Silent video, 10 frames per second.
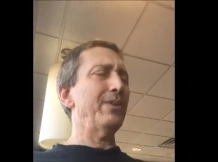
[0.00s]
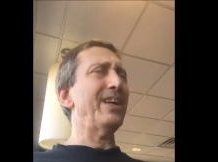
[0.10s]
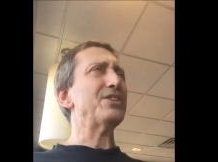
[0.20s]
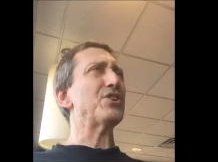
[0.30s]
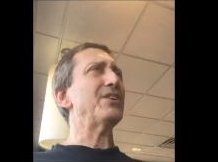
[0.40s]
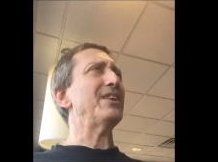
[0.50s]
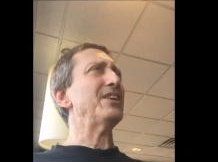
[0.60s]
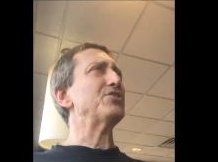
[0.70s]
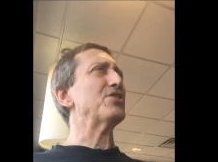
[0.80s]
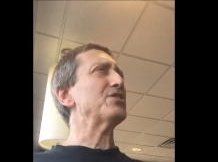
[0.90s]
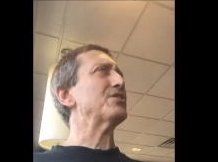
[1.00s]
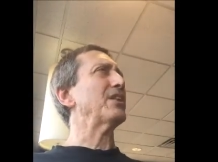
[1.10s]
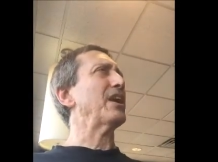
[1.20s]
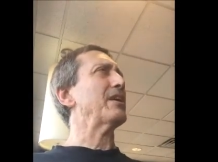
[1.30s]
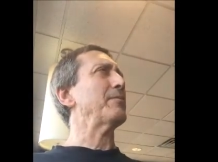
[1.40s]
Well, not, ju- not just
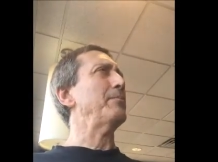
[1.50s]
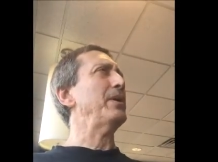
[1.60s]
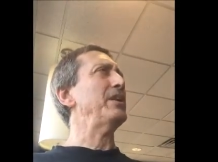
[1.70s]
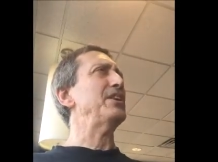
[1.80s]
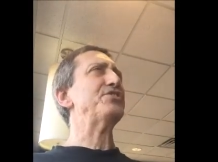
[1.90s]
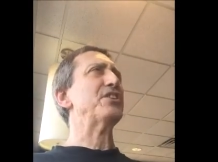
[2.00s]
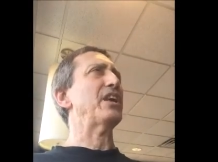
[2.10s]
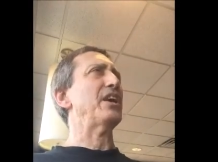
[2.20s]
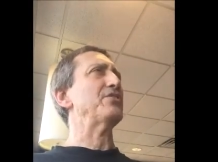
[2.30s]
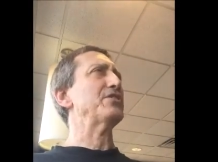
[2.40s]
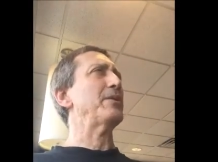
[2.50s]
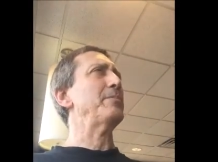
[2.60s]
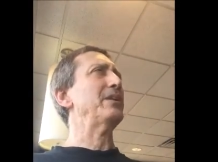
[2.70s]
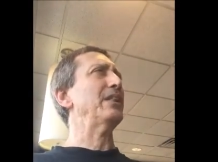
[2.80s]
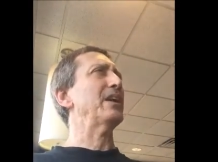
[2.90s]
like being instigators. I
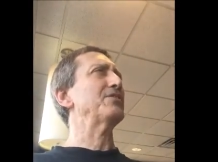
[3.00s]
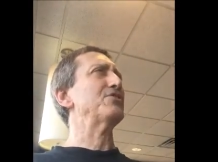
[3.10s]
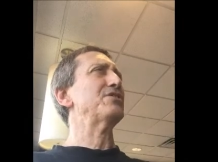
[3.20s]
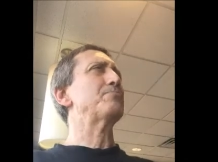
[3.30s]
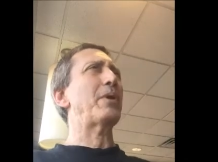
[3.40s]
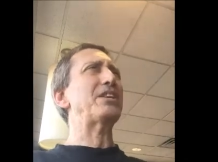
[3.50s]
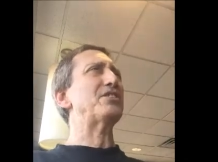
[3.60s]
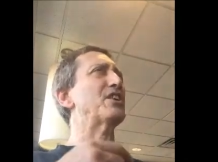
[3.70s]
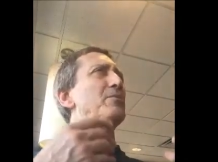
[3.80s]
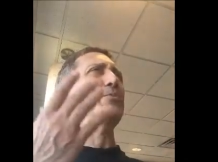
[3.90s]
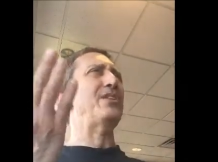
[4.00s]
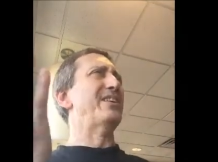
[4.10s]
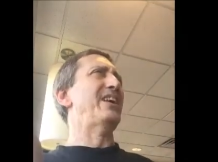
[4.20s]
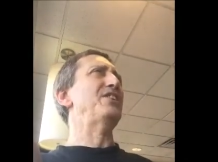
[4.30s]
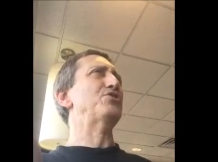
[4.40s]
mean, like just basic
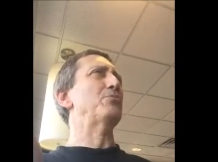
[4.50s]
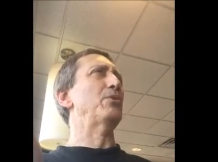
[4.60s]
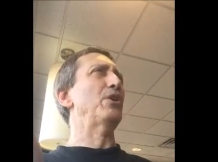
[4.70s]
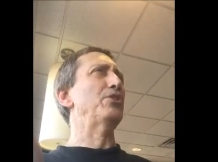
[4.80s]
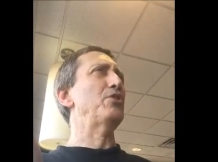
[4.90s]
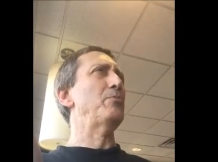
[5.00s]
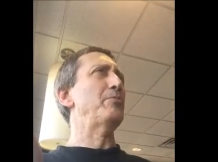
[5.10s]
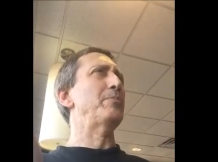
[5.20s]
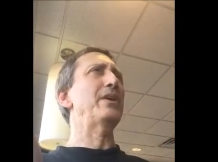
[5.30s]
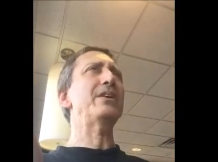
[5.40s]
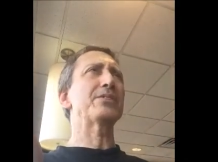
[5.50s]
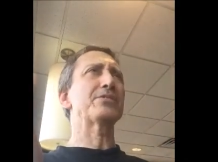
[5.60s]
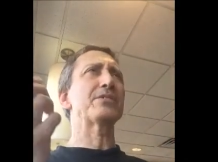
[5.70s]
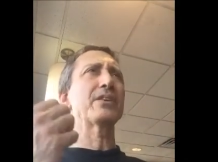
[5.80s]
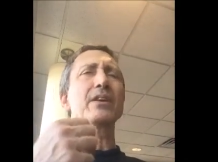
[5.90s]
communication with other human well,
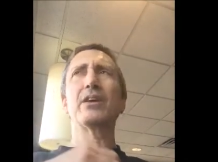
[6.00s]
beings. Black